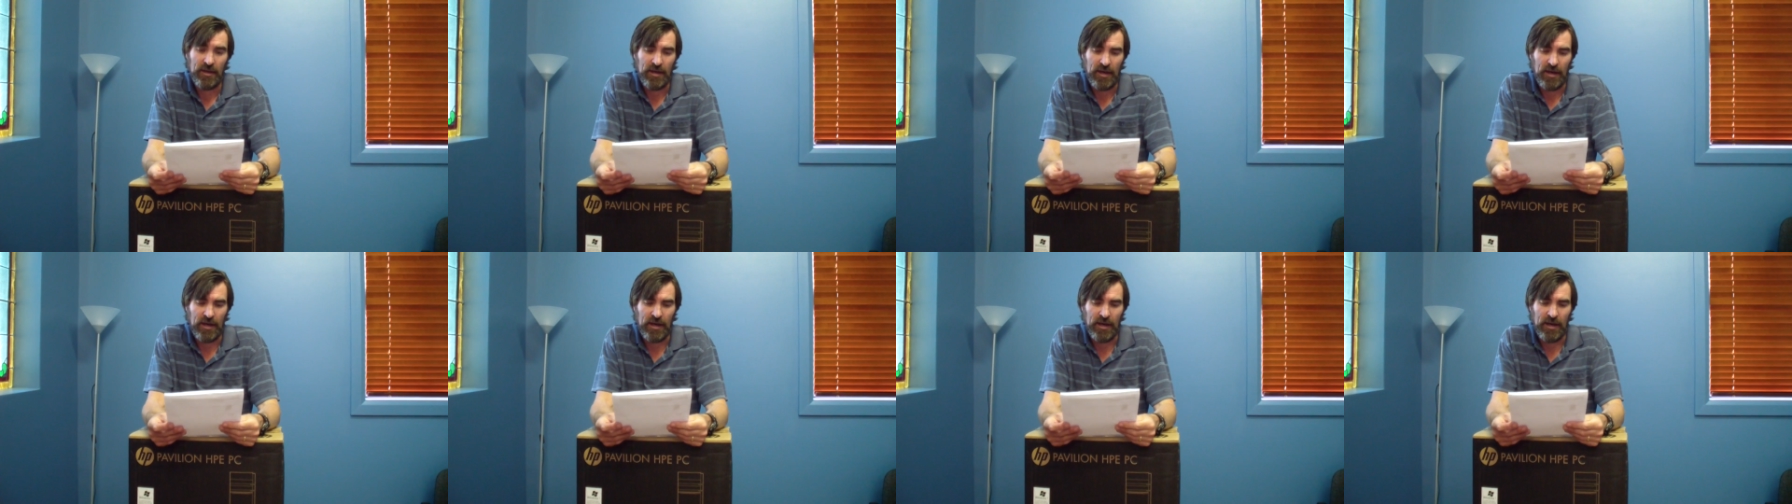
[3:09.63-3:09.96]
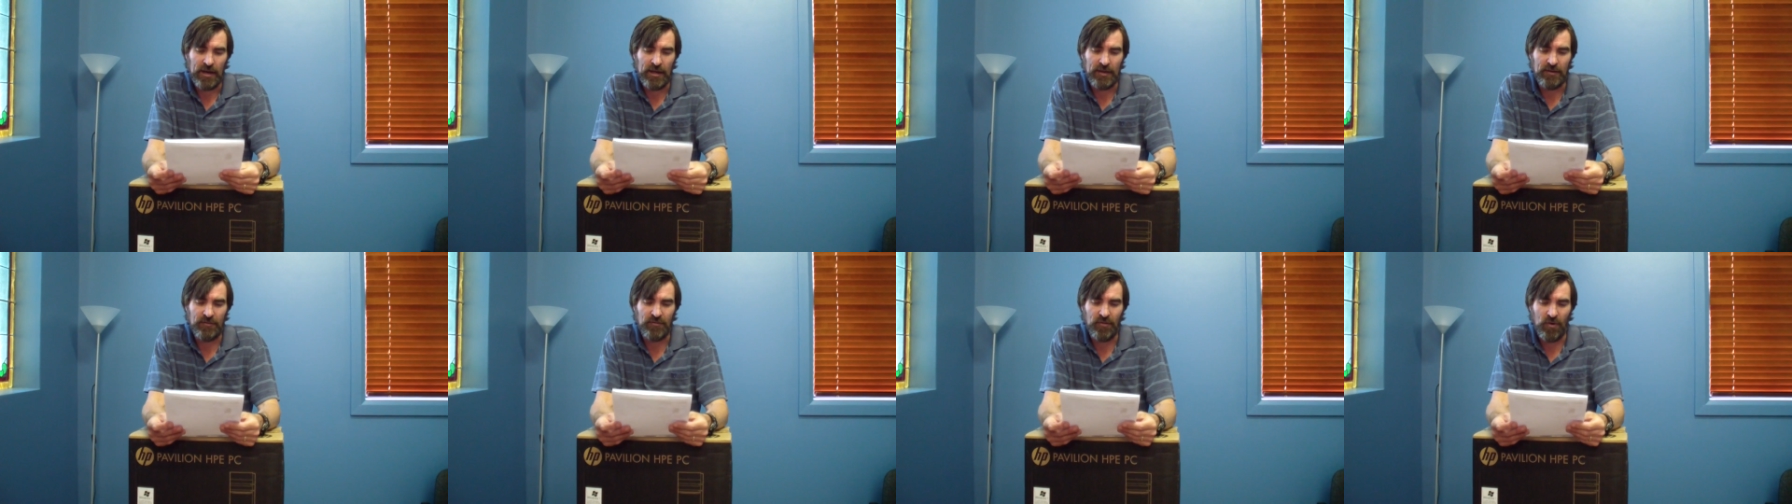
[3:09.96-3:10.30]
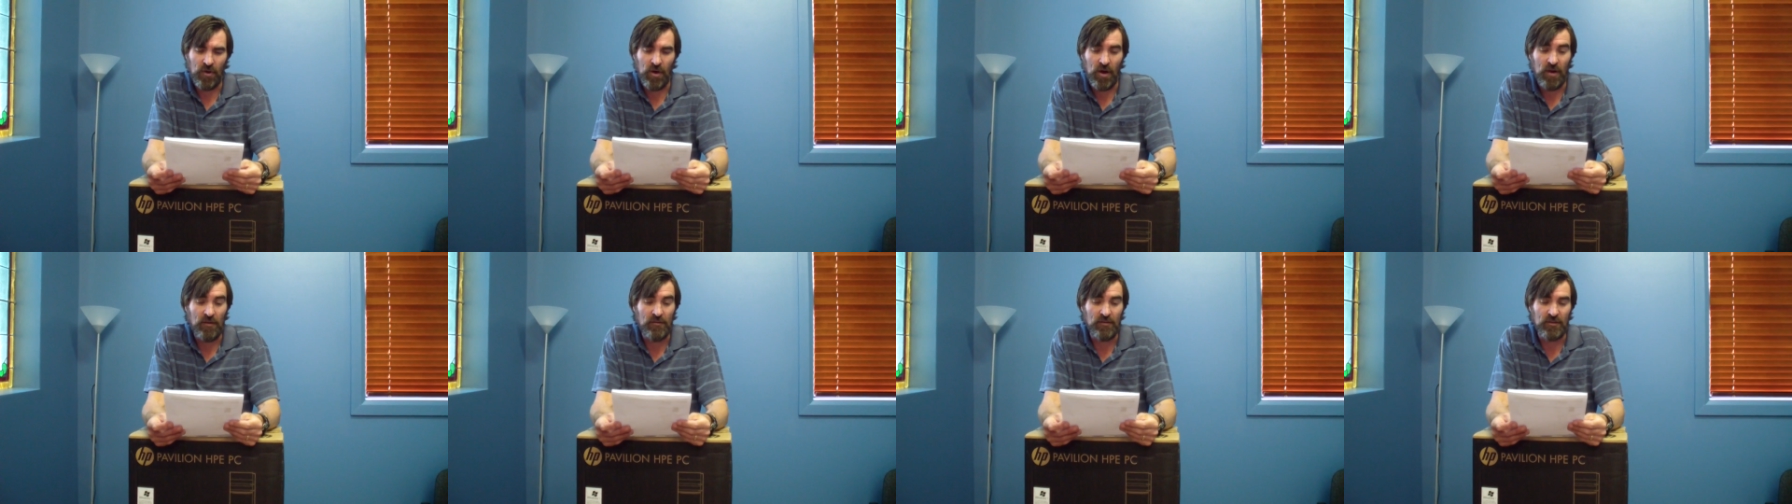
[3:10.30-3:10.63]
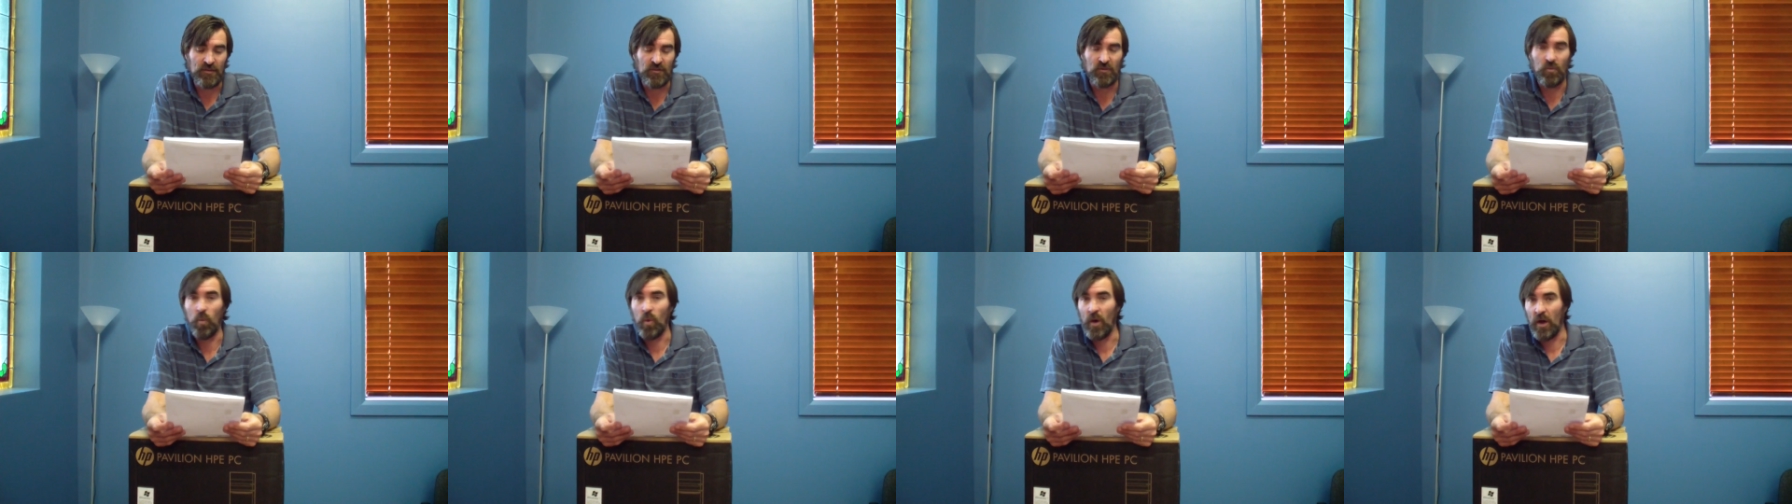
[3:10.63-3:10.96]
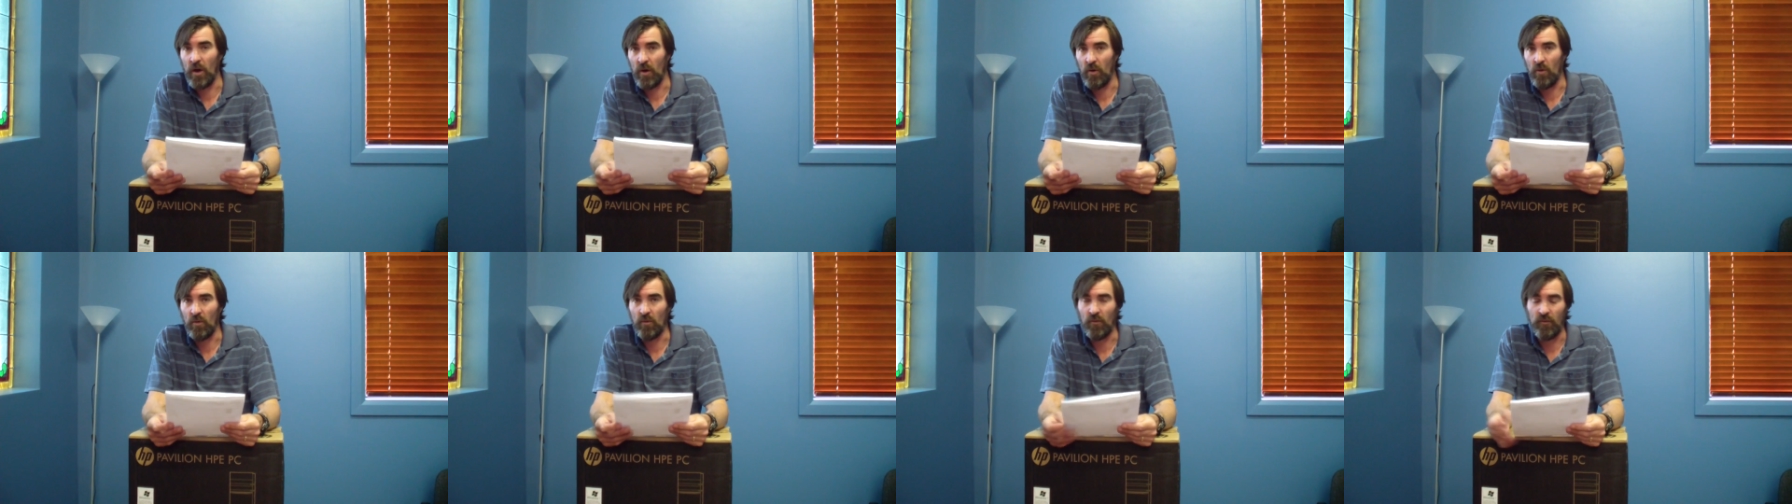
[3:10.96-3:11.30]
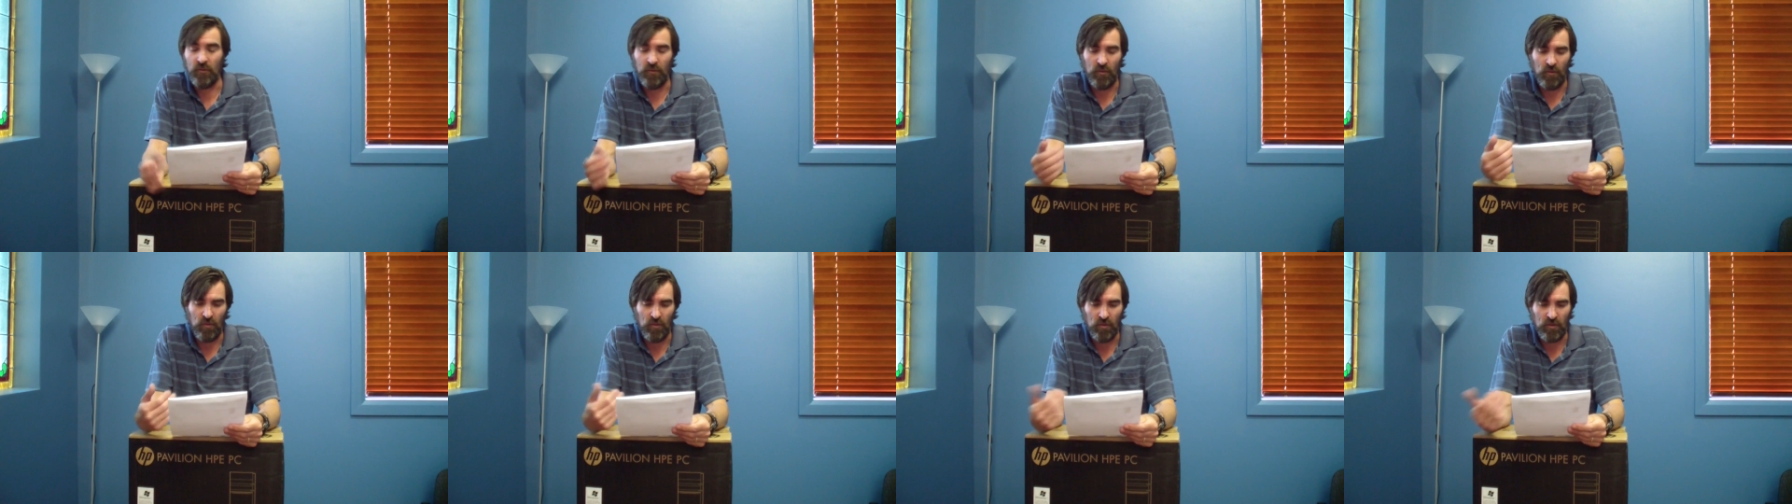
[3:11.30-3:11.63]
drive as well
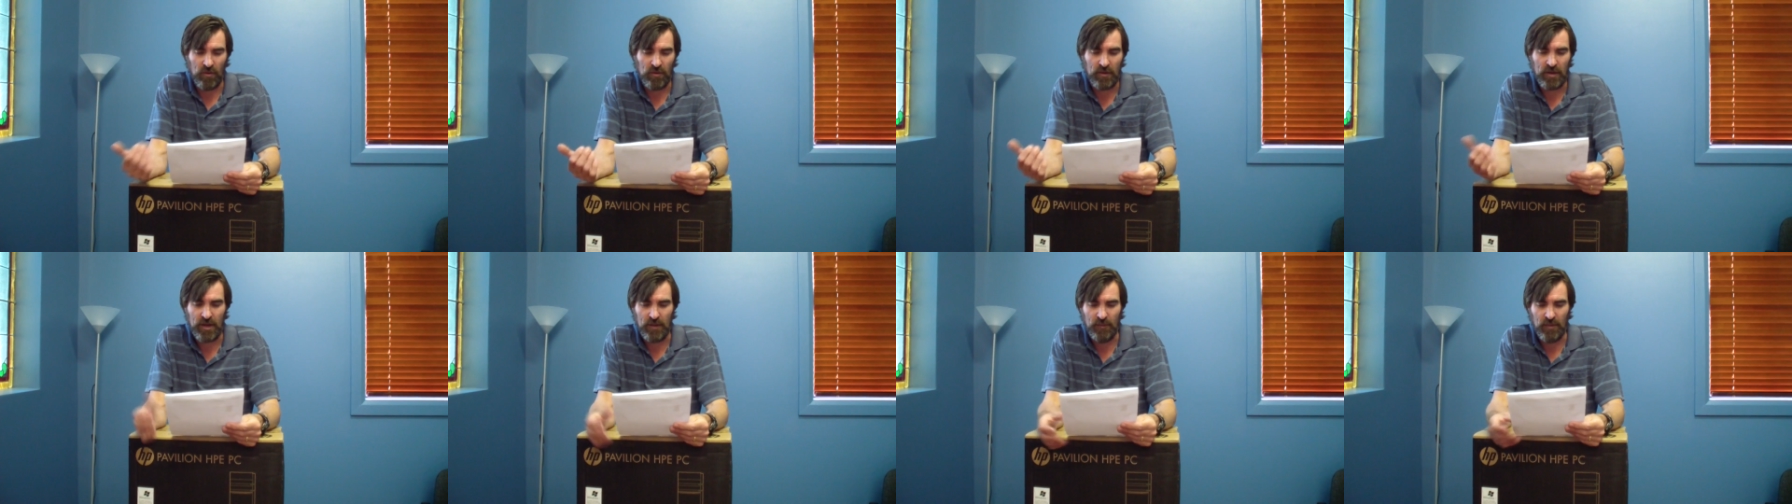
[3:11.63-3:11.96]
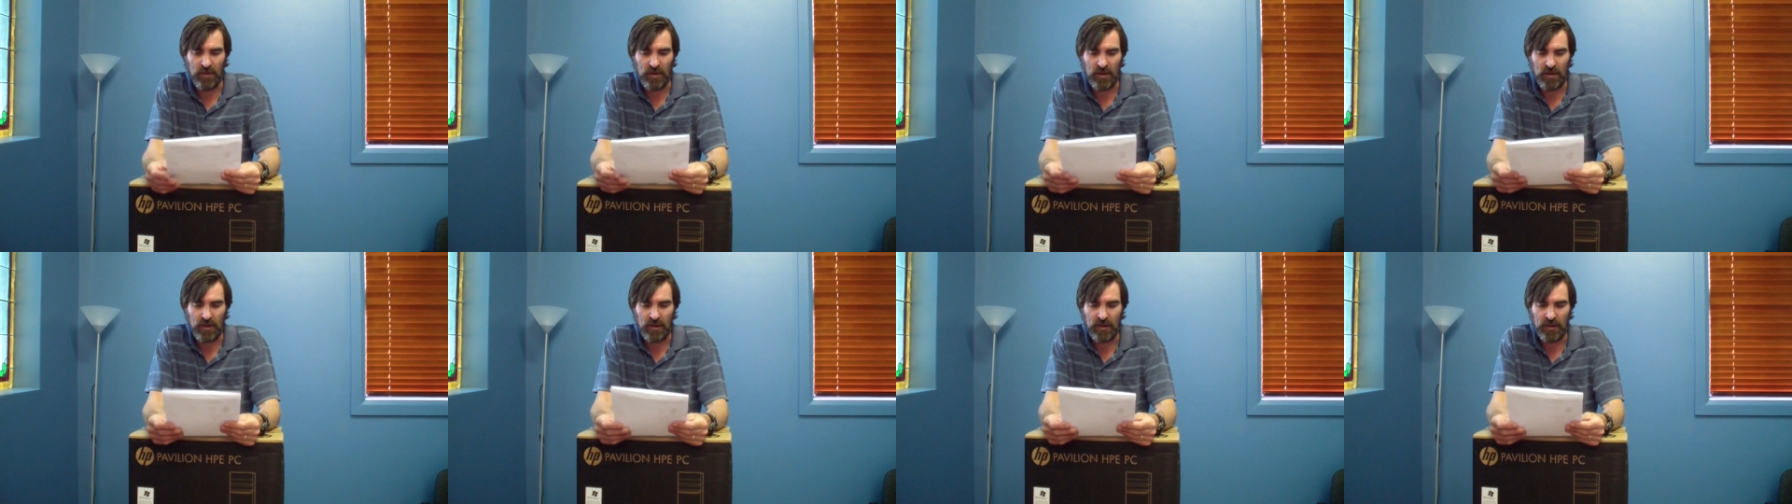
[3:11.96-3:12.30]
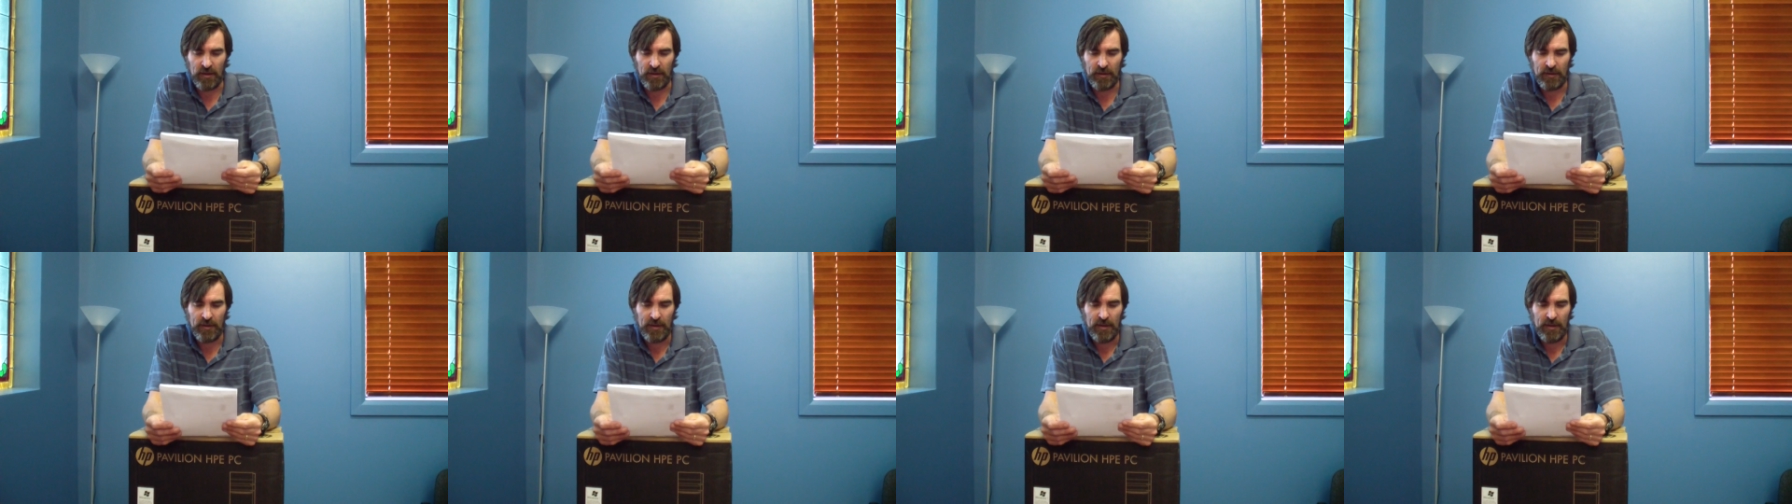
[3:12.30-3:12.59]
for keeping